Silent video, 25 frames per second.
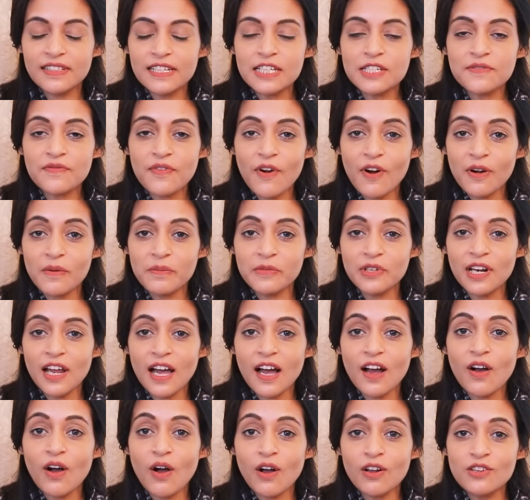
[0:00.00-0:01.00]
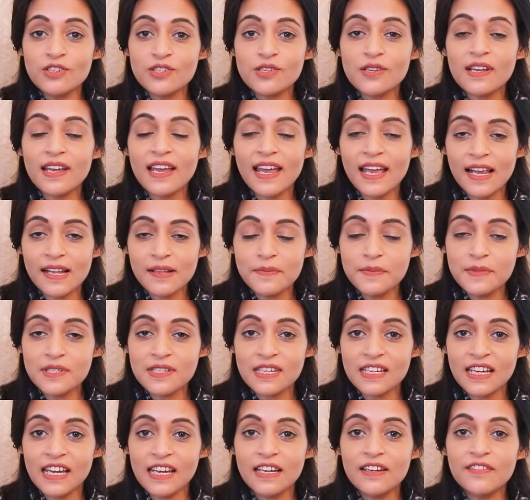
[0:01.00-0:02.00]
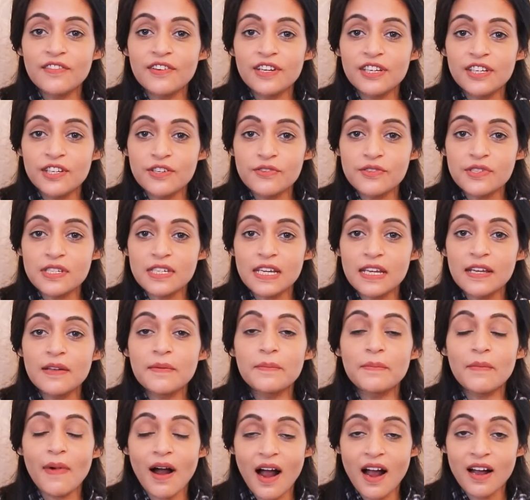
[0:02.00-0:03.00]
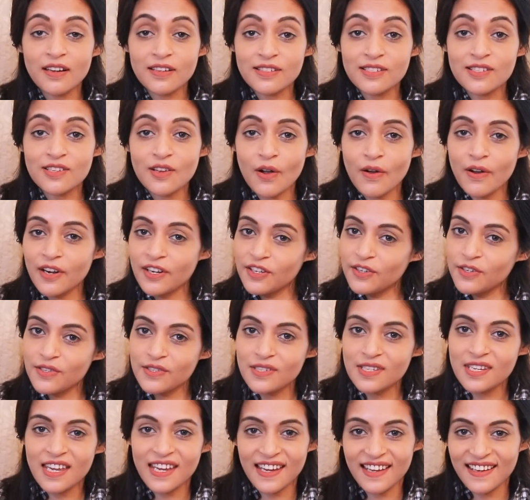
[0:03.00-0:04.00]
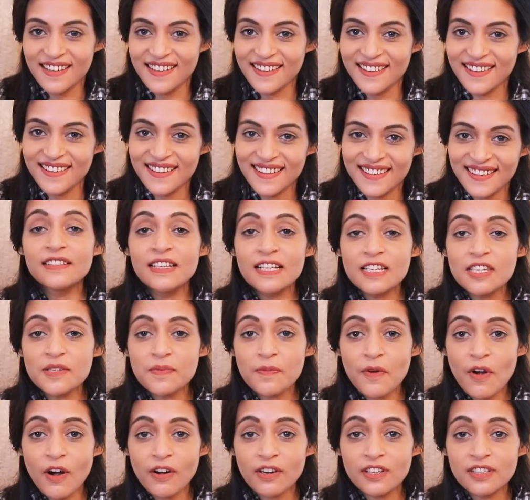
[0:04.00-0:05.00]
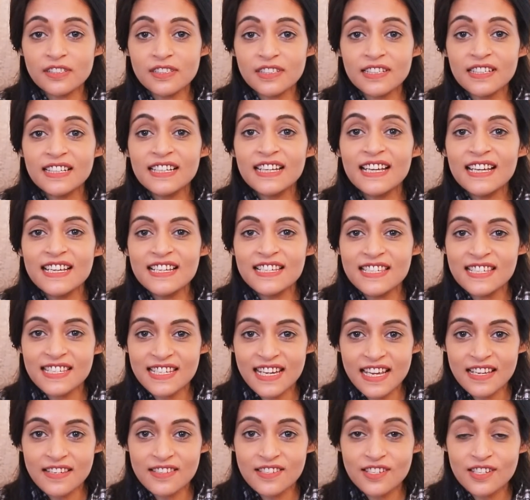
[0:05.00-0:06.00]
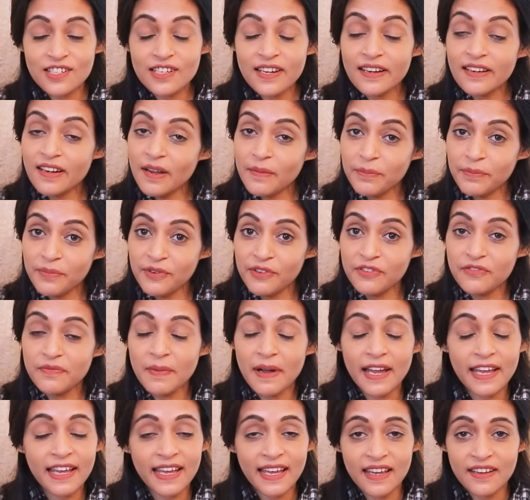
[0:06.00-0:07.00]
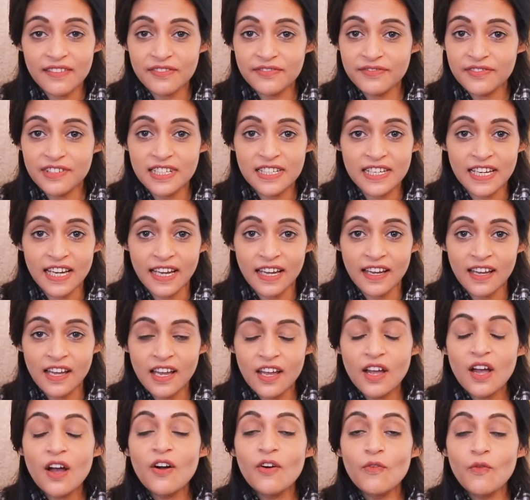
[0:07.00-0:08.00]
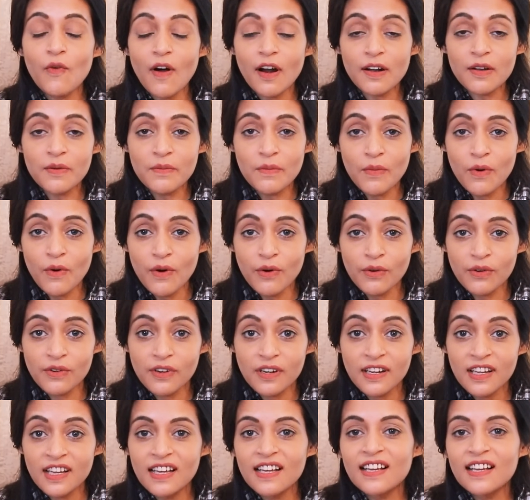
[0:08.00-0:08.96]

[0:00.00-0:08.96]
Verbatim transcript: This formula also helps in reducing marks on your skin. This product is tested and approved by F D A. What more?